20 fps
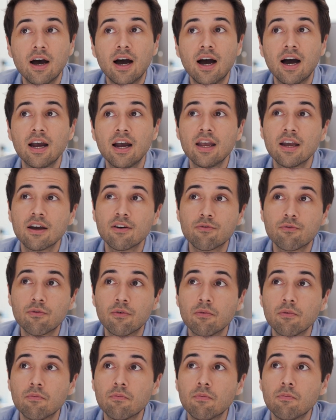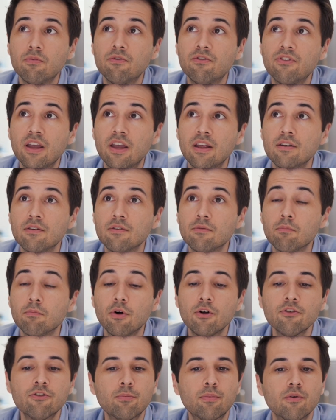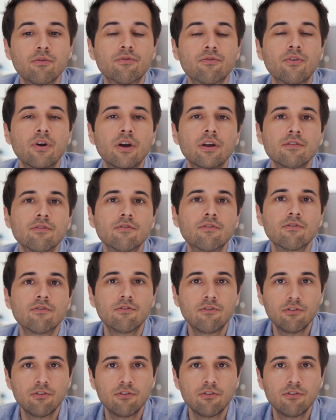I have sent multiple friends